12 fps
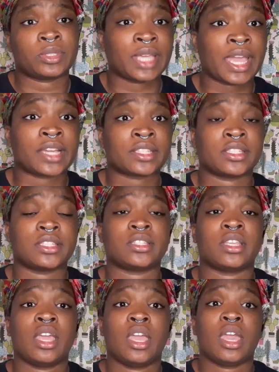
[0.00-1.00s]
taxes.
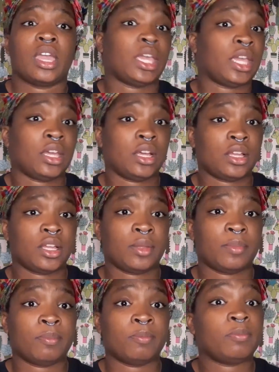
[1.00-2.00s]

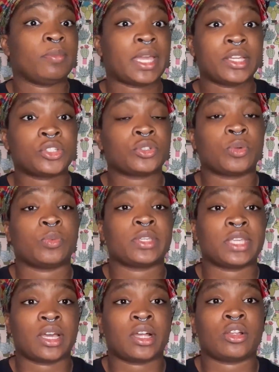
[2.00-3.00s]
And make sure when
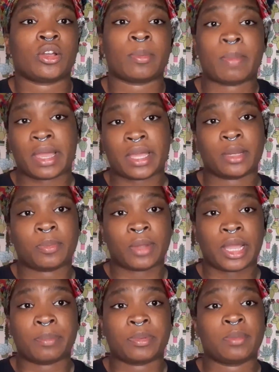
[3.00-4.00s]
y'all are buying a
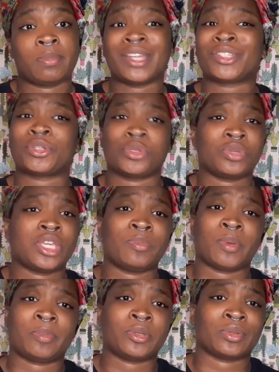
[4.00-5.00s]
property, make sure you keep
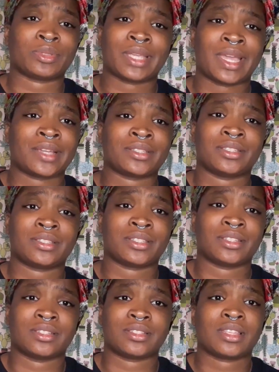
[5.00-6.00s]
up on your taxes,
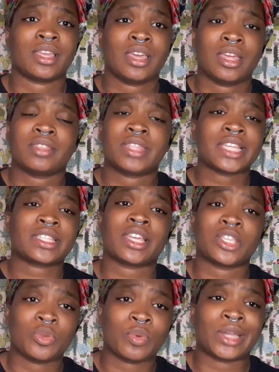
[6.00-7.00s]
because that's
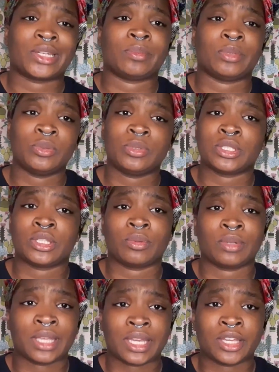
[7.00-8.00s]
how you wind up losing your
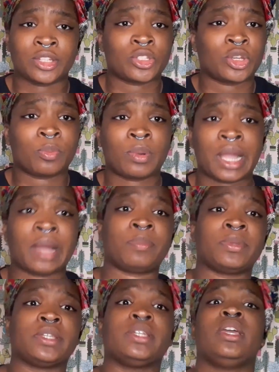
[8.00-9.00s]
land or your
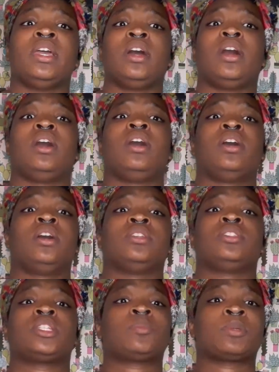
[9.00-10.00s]
property.
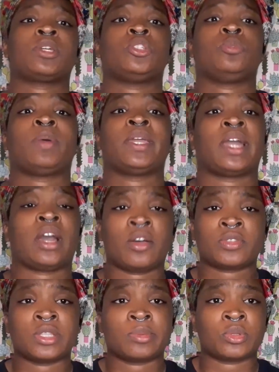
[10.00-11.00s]
Just because you pay
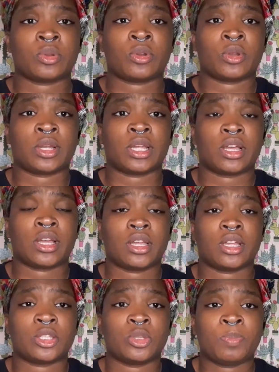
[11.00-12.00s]
off something, or
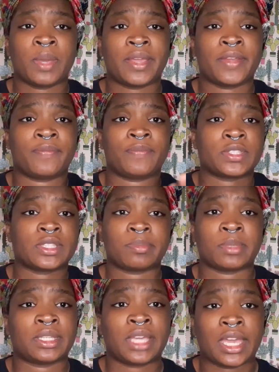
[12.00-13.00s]
you pay for
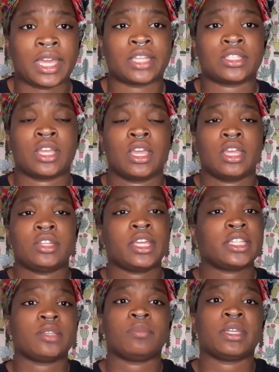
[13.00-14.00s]
something cash,
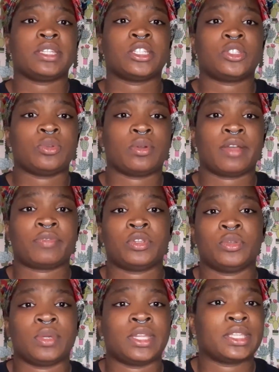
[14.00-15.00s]
doesn't mean that you don't have to
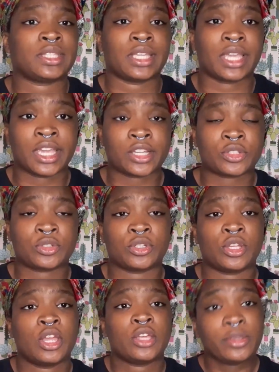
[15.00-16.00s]
do anything
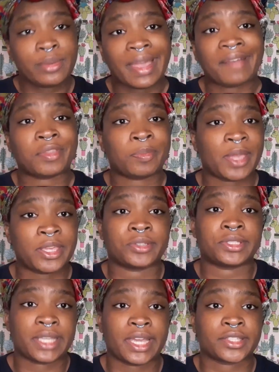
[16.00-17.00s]
extra. You have to pay your
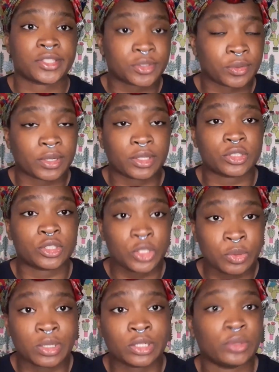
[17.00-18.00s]
taxes, or else
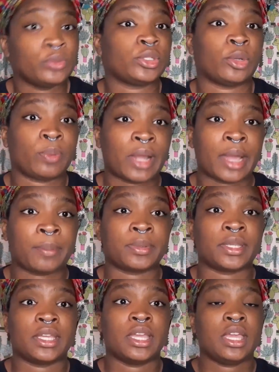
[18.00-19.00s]
you can lose your
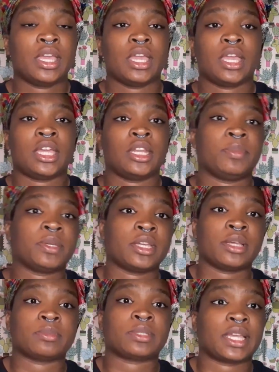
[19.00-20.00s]
property and it
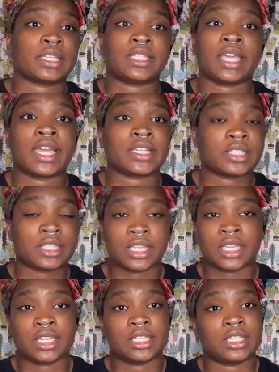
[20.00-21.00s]
becomes like tax
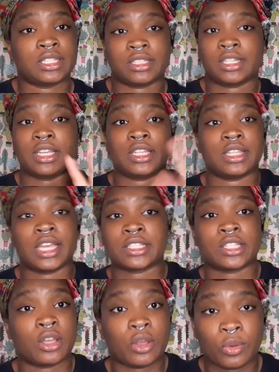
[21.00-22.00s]
lien, and that's
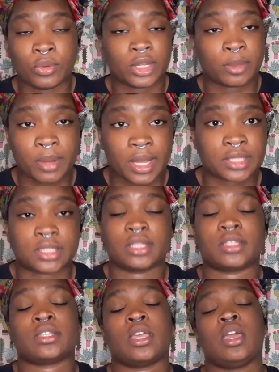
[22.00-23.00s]
a whole nother
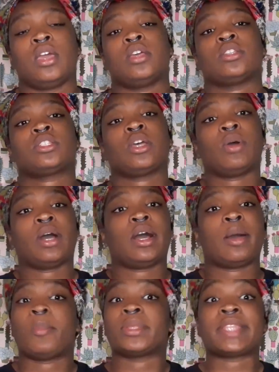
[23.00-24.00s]
process. So
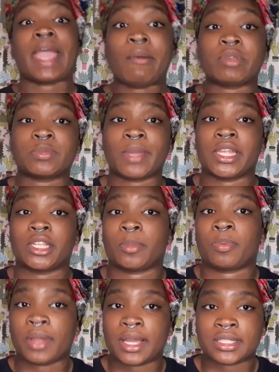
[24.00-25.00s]
but that was mainly the
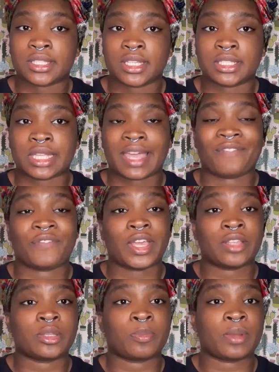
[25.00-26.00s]
process. I
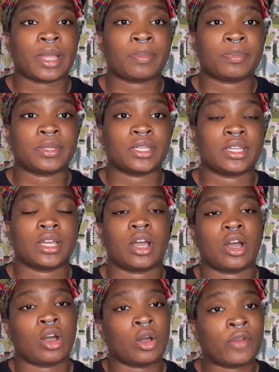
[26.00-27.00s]
found the property
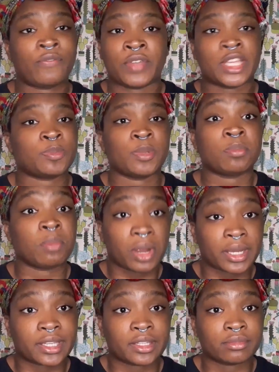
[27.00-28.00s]
on Facebook
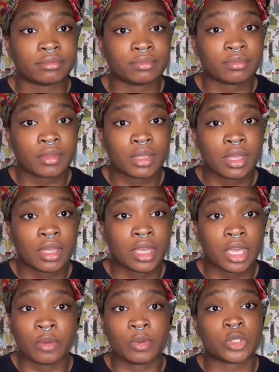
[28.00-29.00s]
Market.
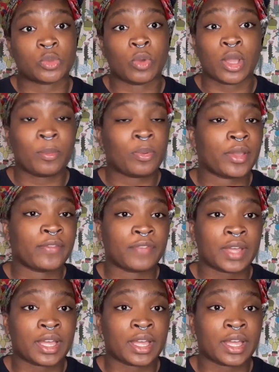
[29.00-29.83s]
It was $1,500,